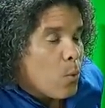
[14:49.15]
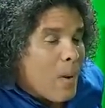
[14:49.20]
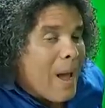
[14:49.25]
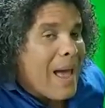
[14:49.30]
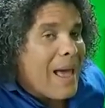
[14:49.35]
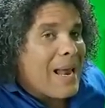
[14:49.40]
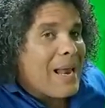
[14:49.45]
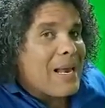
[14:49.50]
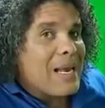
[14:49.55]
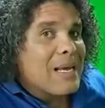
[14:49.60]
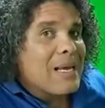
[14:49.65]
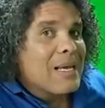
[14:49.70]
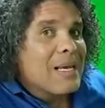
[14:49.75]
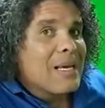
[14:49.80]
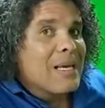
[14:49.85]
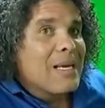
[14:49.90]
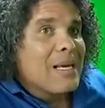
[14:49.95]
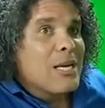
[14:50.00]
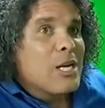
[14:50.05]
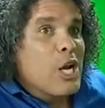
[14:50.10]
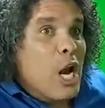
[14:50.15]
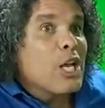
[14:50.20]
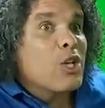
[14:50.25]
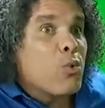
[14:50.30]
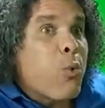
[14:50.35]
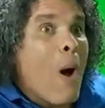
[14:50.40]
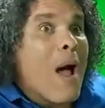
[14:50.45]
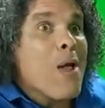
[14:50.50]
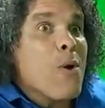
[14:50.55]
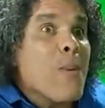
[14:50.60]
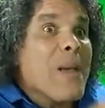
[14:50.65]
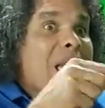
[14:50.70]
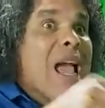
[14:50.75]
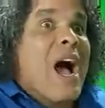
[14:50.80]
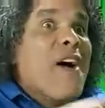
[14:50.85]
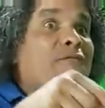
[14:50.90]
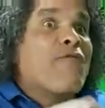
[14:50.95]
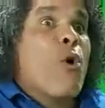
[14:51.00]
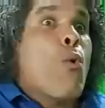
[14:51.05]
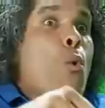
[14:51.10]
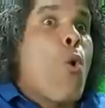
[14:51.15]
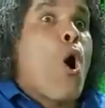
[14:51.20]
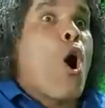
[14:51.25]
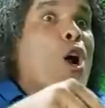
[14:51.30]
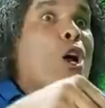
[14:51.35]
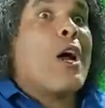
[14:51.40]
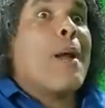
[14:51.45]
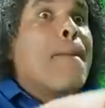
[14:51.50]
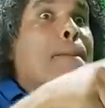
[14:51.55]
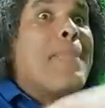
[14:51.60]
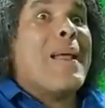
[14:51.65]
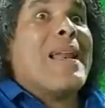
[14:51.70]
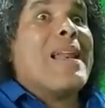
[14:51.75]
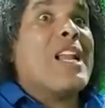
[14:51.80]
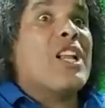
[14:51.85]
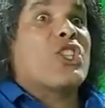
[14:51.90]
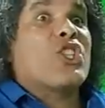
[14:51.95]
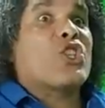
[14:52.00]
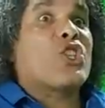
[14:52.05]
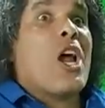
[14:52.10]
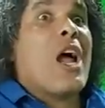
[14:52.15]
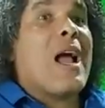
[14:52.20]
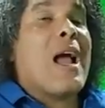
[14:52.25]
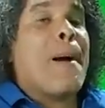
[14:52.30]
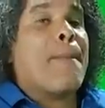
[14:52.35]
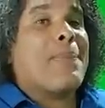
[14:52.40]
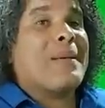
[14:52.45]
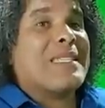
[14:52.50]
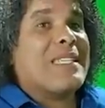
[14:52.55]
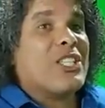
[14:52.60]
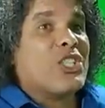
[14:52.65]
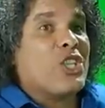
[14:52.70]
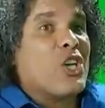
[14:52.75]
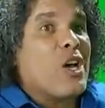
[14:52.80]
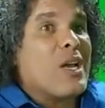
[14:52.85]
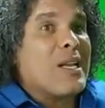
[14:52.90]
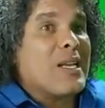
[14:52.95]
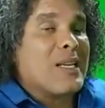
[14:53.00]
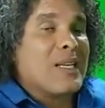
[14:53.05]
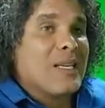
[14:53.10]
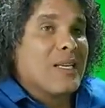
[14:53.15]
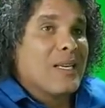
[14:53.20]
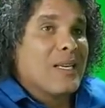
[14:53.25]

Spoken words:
Well, that's why we have to work on building a strong opposition.